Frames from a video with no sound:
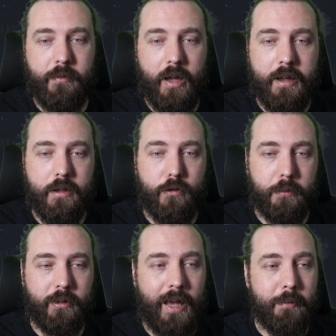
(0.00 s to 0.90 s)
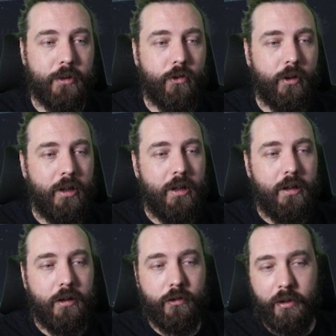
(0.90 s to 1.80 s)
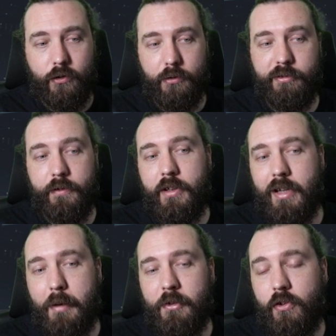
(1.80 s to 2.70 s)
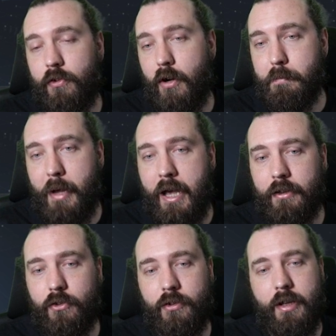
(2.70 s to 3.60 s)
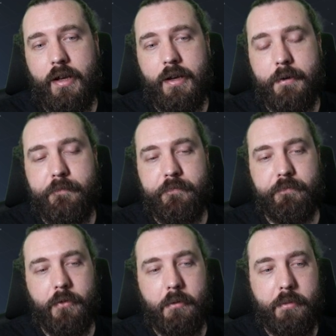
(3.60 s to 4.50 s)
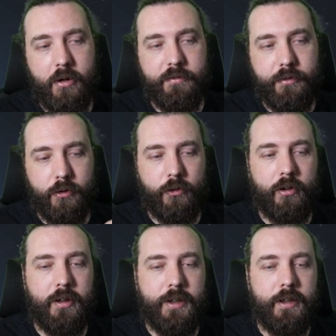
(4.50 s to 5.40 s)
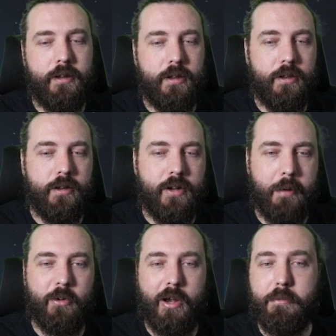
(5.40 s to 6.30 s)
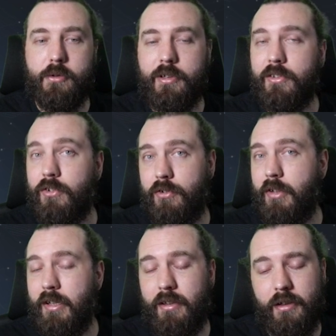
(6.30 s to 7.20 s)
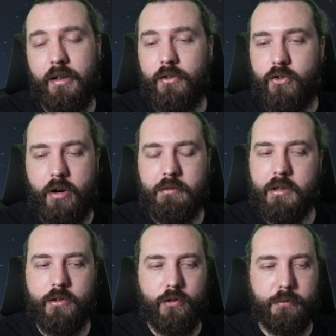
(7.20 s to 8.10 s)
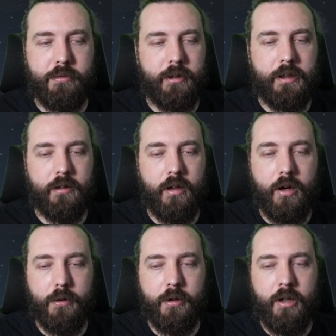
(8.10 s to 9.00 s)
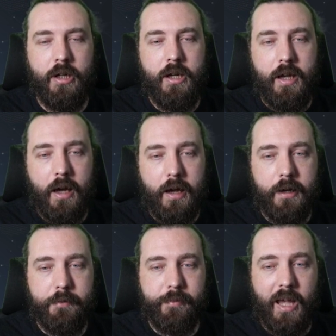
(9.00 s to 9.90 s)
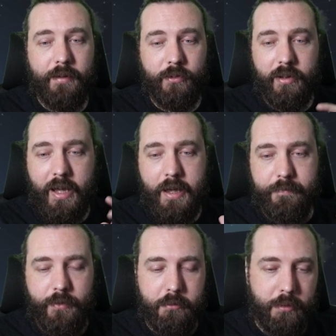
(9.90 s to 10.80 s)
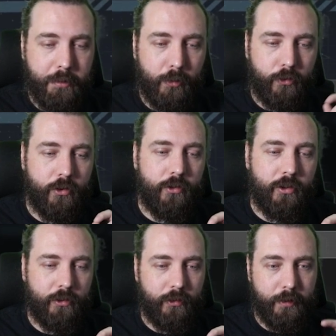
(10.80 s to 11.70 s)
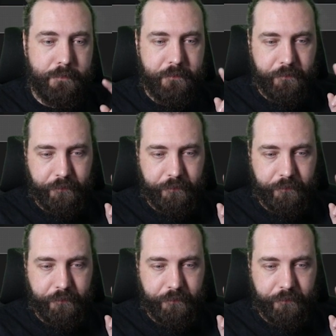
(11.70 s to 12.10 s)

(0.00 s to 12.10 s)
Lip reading: and the double damage. Because at 250 damage, it's not bad. But unfortunately, the damage output is generally just pretty low. After that, propulsion system.